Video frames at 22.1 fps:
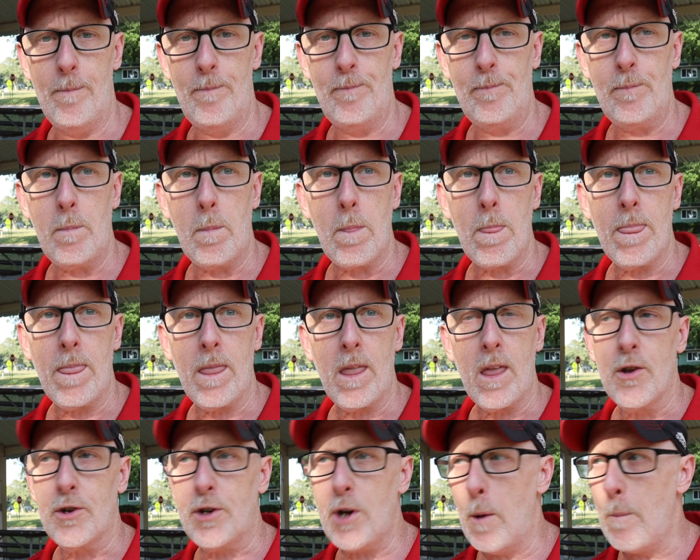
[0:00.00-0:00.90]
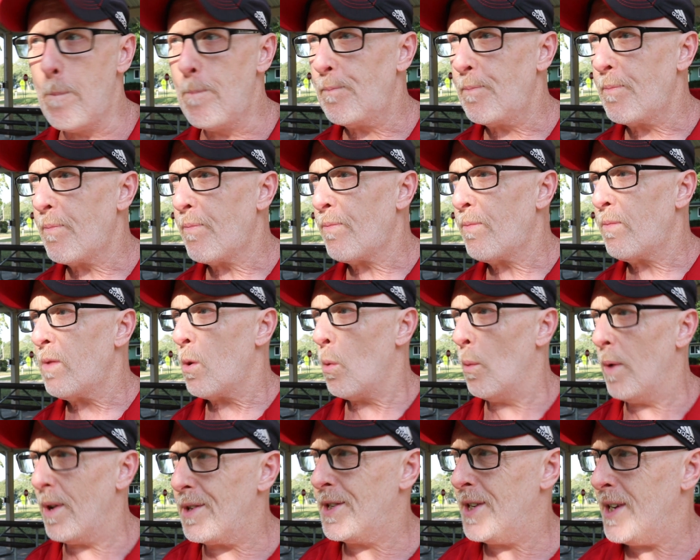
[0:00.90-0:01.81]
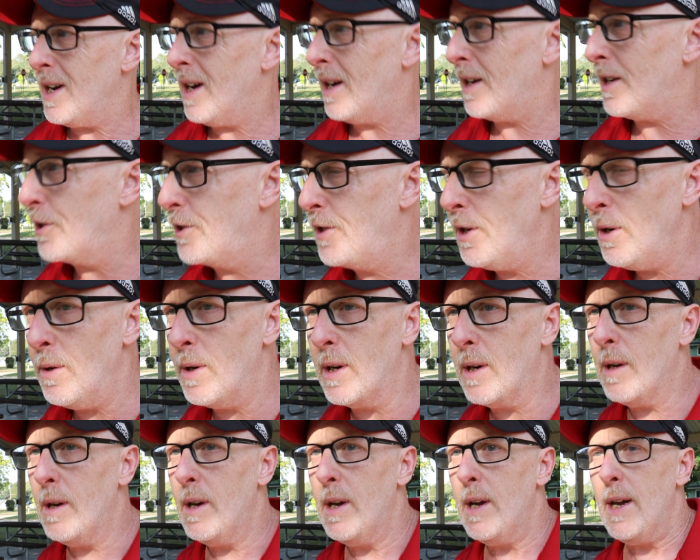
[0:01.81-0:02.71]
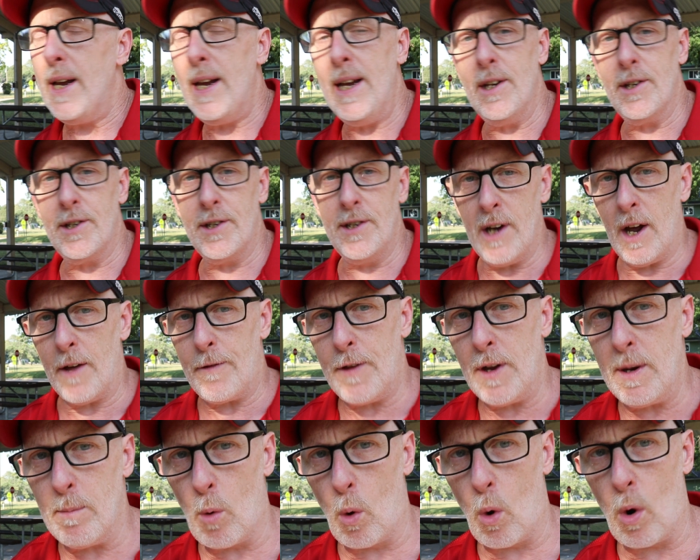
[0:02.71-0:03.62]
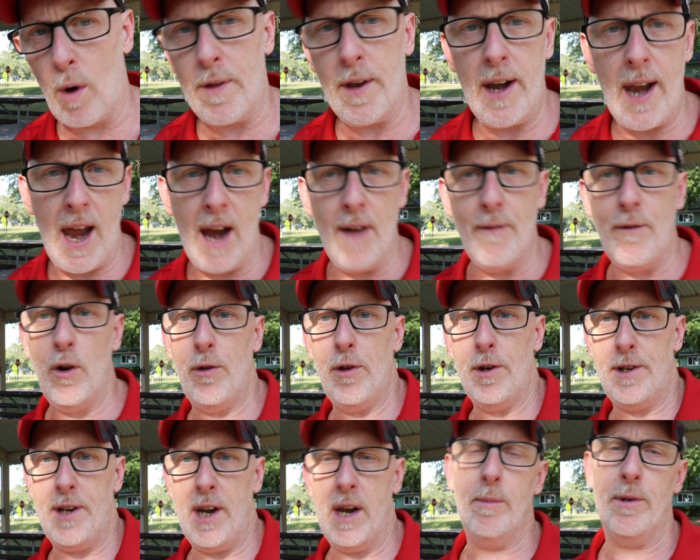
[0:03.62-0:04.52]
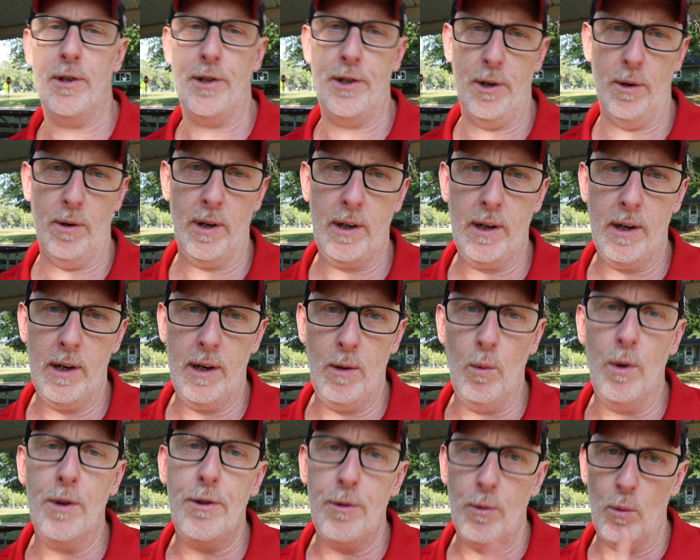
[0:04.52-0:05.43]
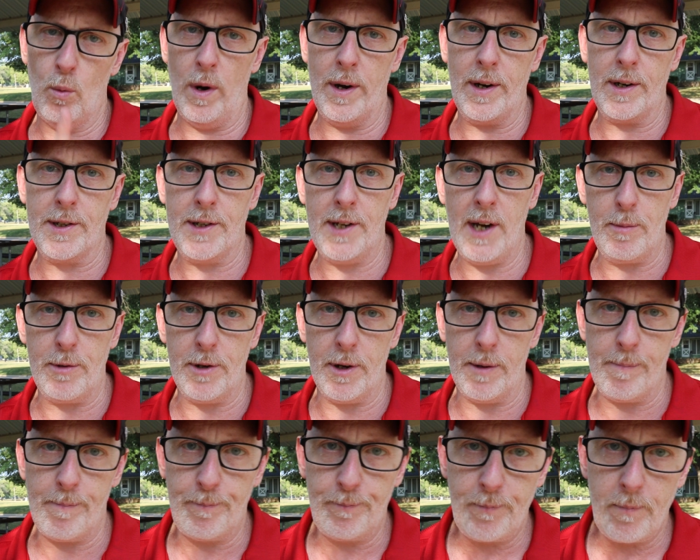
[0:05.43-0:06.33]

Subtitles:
So what Deion is doing is nothing more than every other team is doing, with one exception.